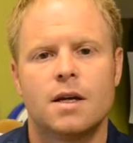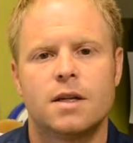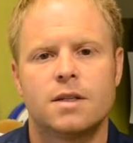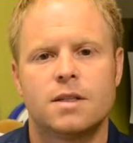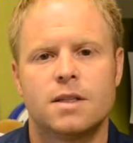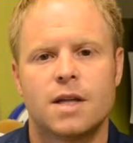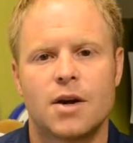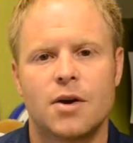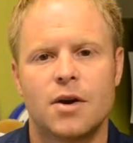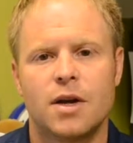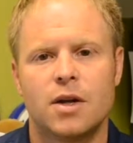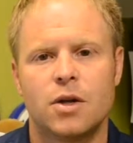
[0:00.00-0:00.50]

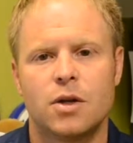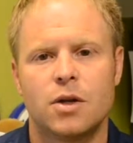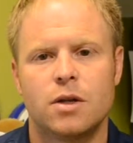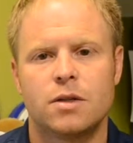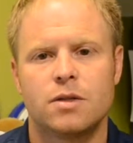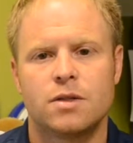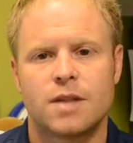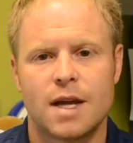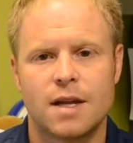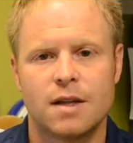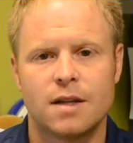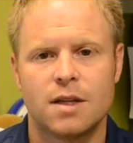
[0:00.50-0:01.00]

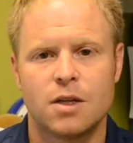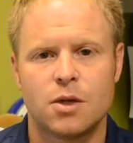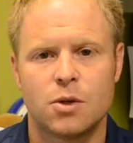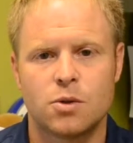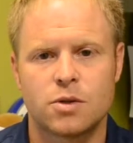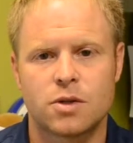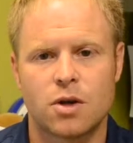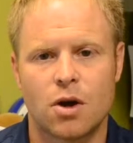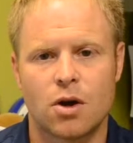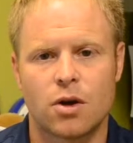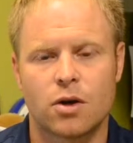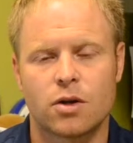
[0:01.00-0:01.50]
Daily
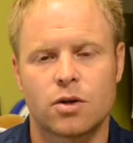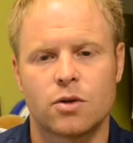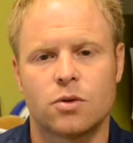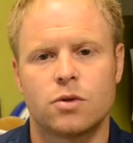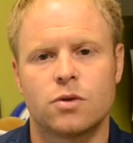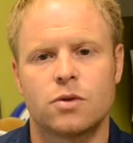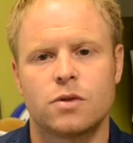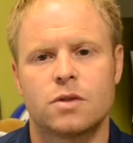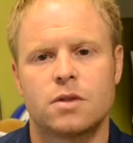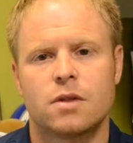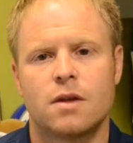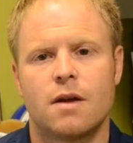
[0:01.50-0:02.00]
news
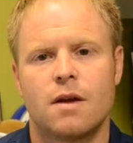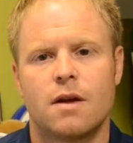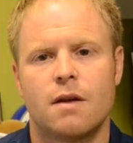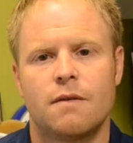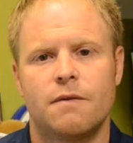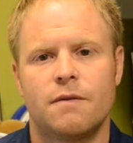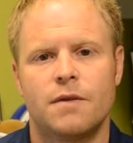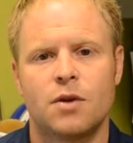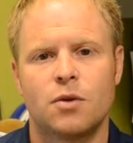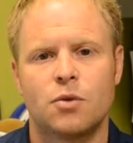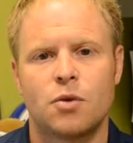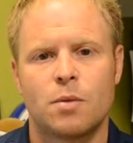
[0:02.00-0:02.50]
articles,
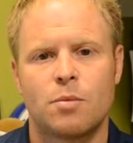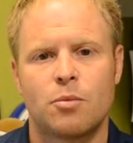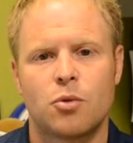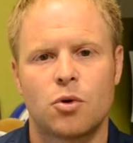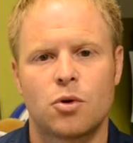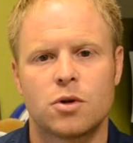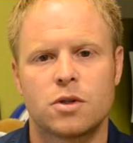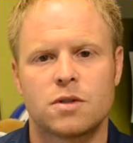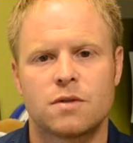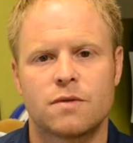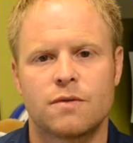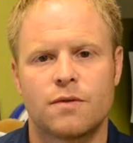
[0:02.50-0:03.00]
field
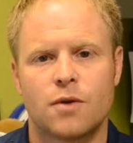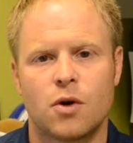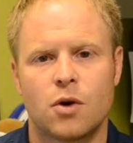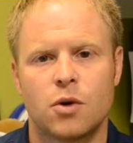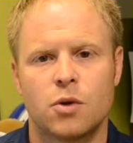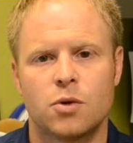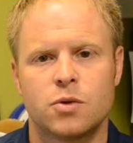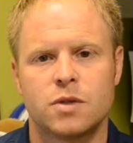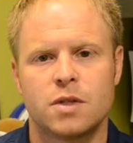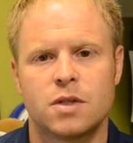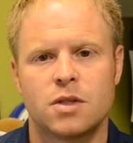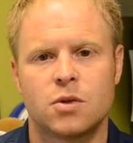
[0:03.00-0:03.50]
reports,
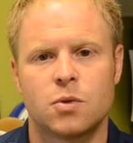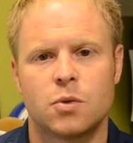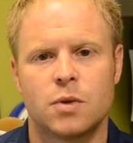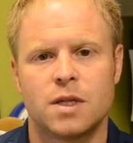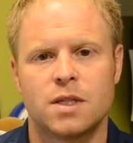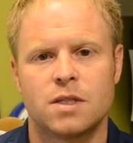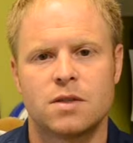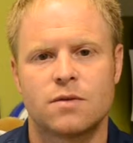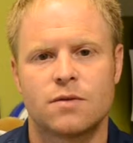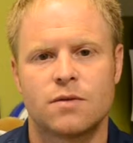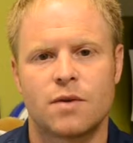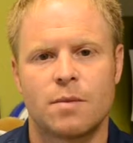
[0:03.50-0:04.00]
photos, and
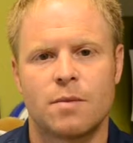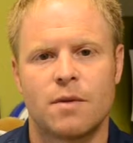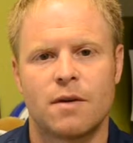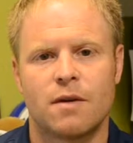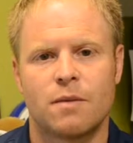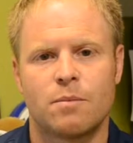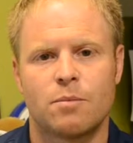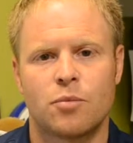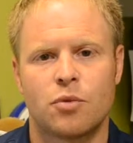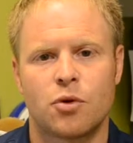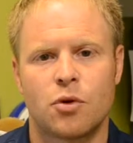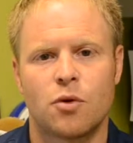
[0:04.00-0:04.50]
tweets from
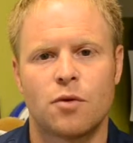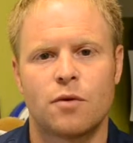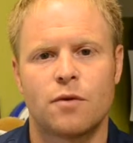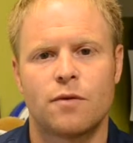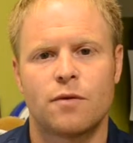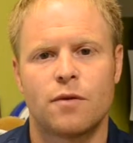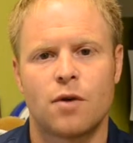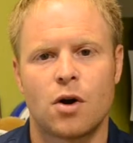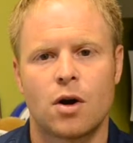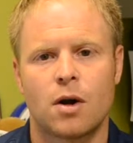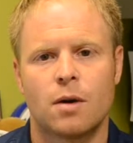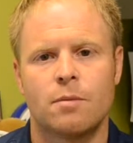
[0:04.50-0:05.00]
the Pro
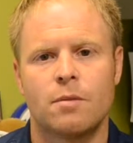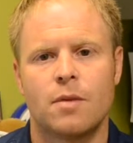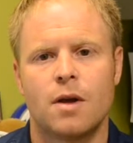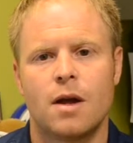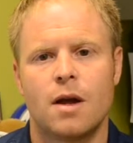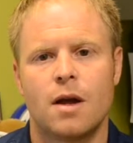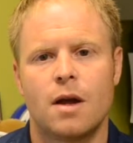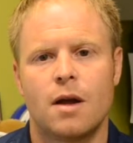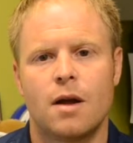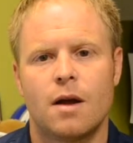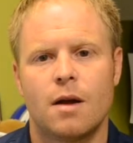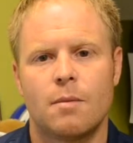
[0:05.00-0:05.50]
Farm
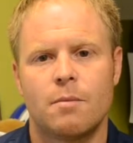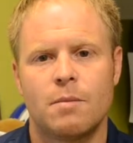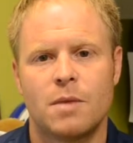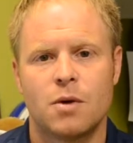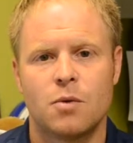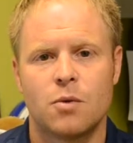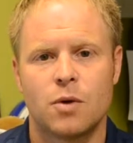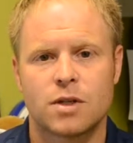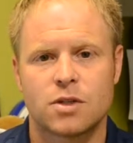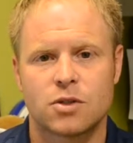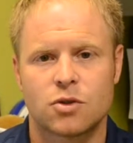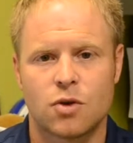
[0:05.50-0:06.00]

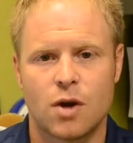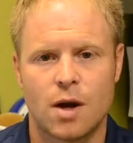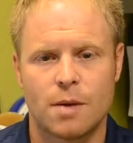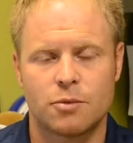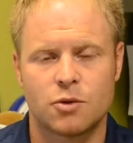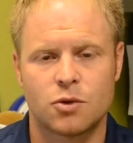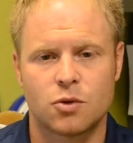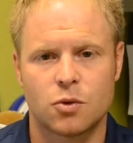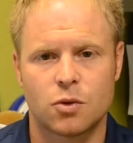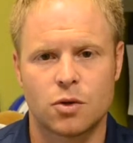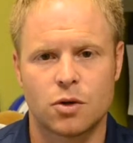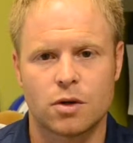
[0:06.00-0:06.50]
Midwest
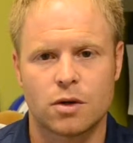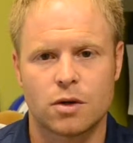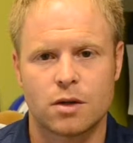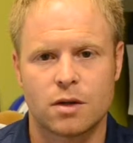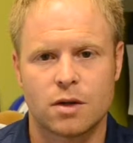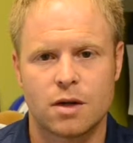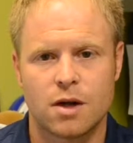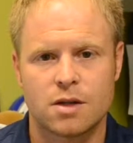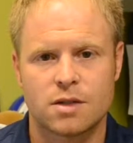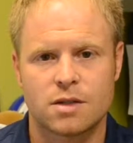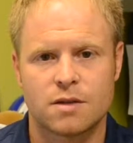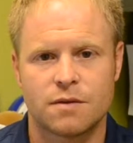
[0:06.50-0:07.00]
Crop Tour
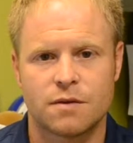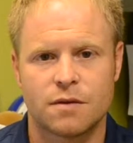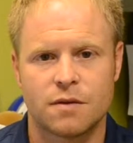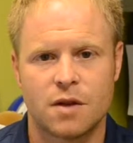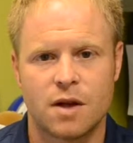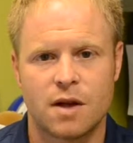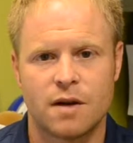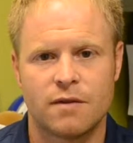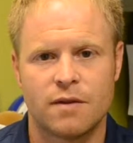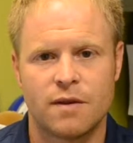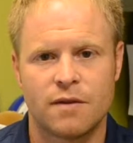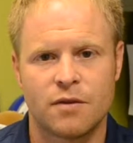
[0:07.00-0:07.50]
cause a
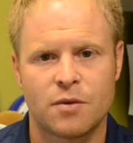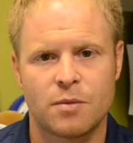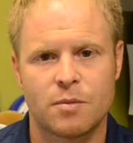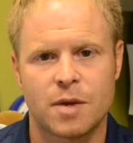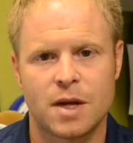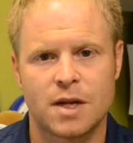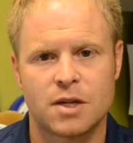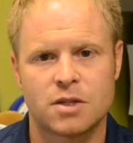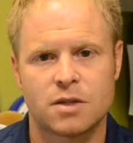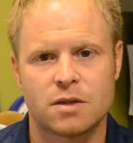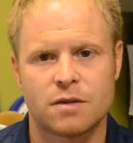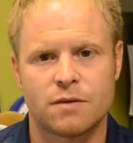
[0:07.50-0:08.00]
flood of
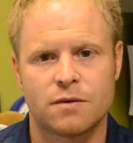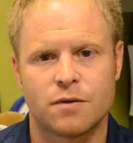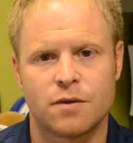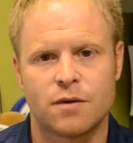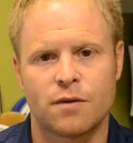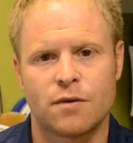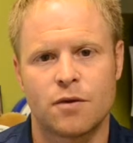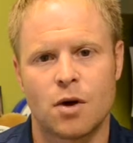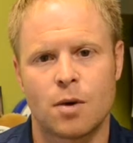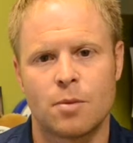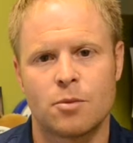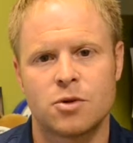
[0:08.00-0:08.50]
information for
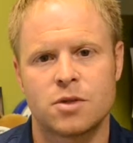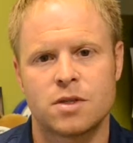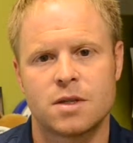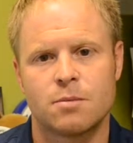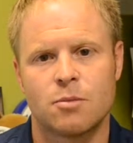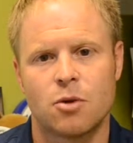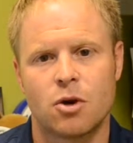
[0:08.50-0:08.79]
farmers and